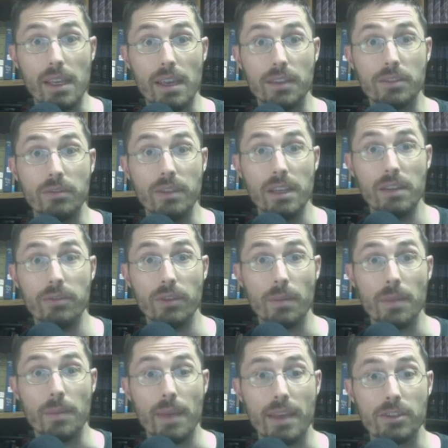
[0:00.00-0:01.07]
ESV
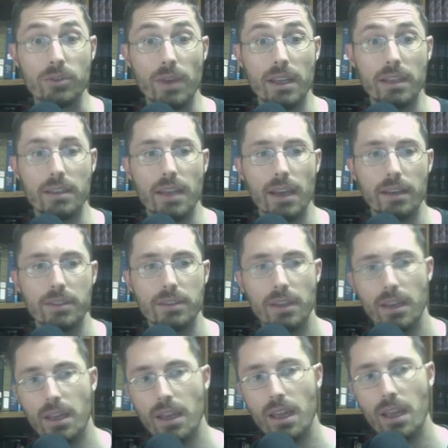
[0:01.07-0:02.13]
from the Masoretic text.